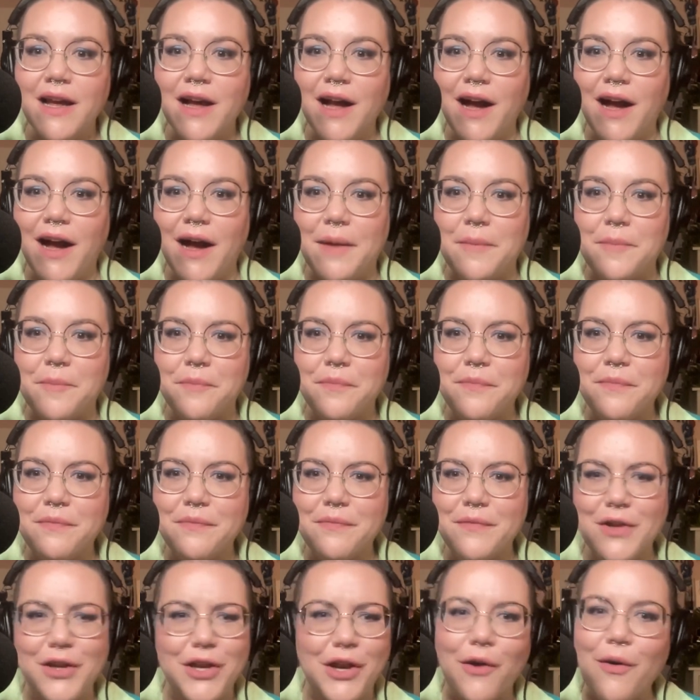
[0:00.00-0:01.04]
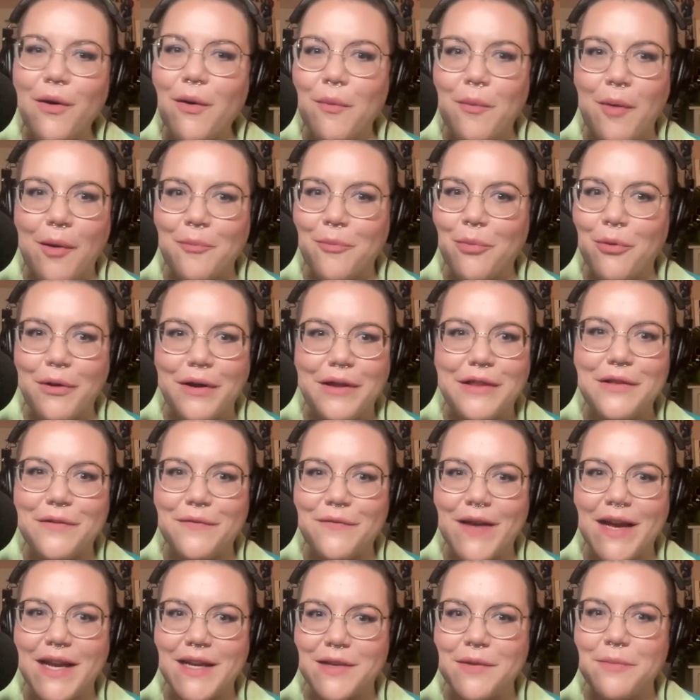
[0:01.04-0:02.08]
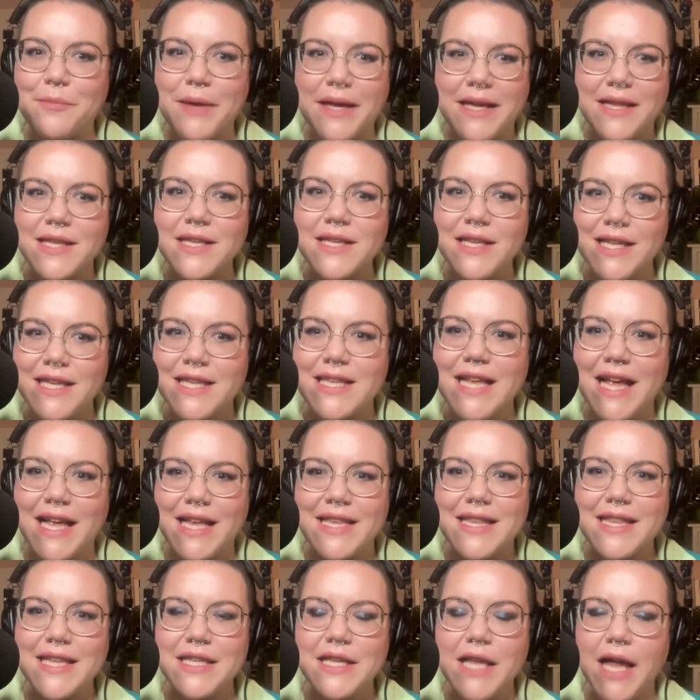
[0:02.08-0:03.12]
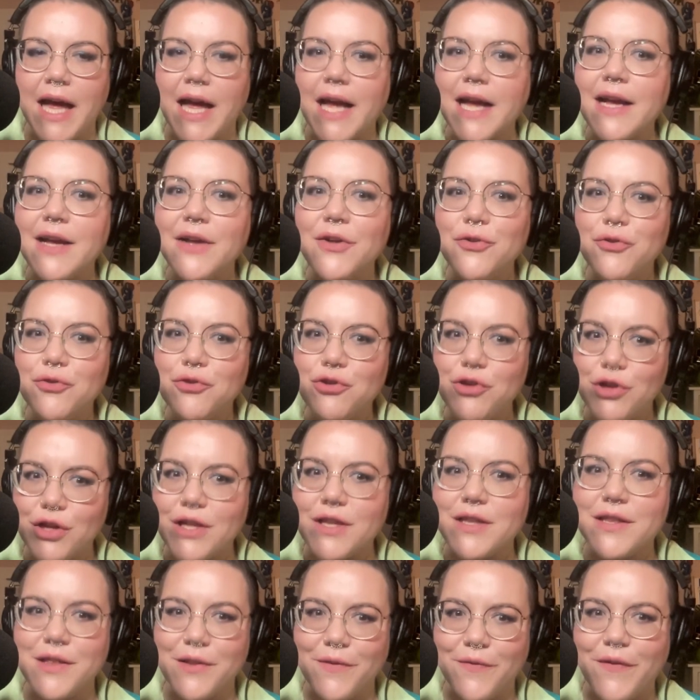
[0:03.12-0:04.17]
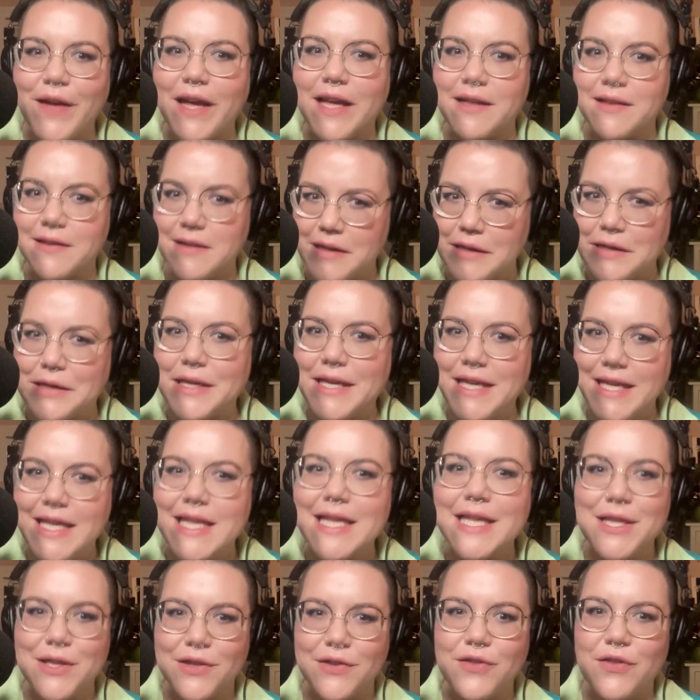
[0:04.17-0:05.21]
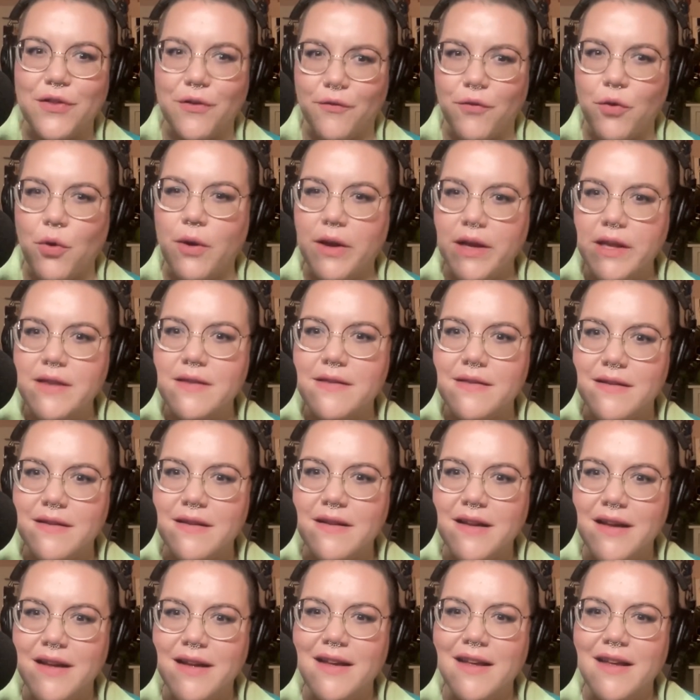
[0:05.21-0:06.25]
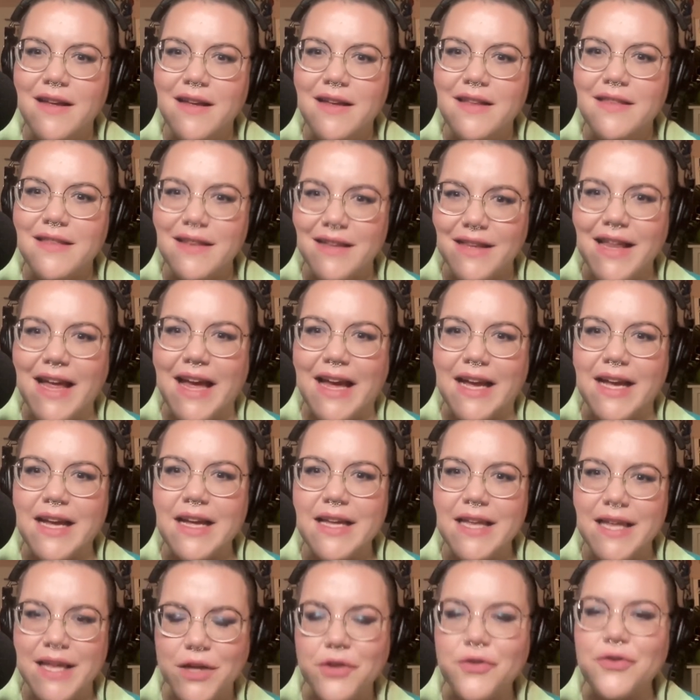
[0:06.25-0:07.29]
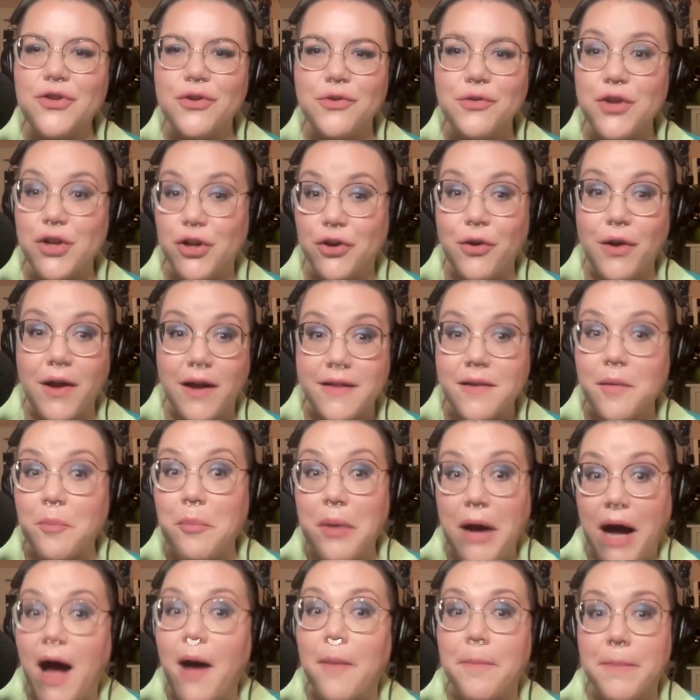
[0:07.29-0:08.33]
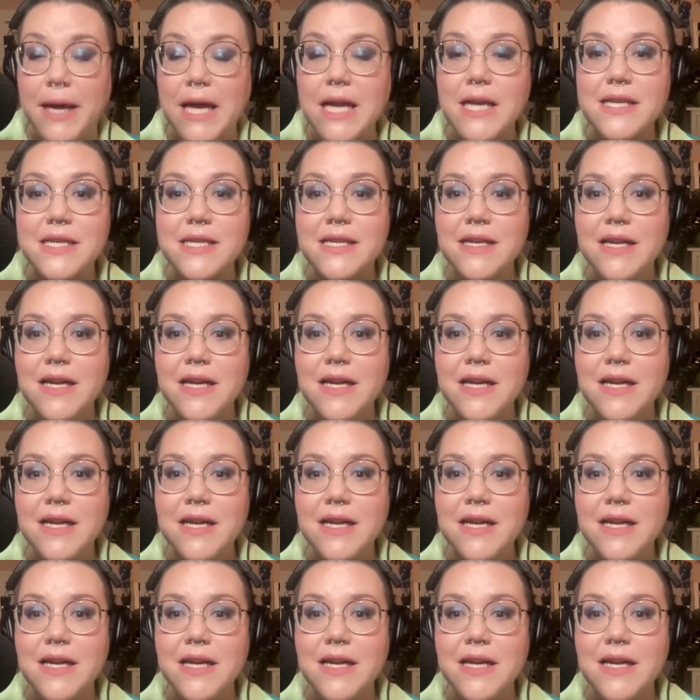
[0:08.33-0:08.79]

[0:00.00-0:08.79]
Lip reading: You know, at one point the Phantom basically says that like she's the face, he's the voice, that like he is using her as a puppet.